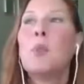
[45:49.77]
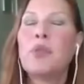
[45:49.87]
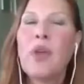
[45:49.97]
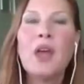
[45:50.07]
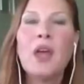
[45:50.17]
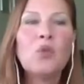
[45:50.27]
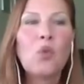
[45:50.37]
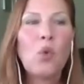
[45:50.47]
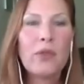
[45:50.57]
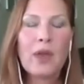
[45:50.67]
But
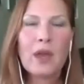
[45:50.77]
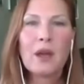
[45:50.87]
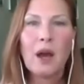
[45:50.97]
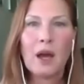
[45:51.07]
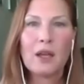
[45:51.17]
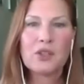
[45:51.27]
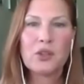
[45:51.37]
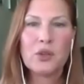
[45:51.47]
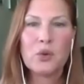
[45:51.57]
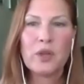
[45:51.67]
then when they cut
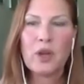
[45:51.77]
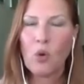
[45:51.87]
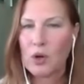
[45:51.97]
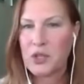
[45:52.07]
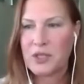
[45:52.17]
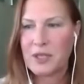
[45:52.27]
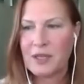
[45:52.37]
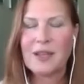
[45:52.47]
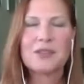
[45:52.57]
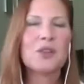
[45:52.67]
to the orgy
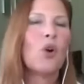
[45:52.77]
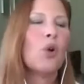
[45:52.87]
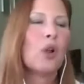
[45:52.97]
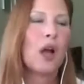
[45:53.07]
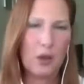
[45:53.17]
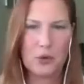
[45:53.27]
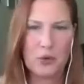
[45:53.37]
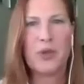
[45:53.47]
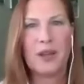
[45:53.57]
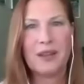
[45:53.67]
scenes, that's a whole
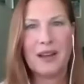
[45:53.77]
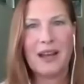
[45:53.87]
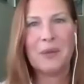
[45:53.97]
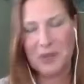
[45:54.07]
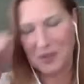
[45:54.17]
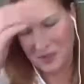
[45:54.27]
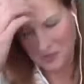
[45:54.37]
other thing that happened.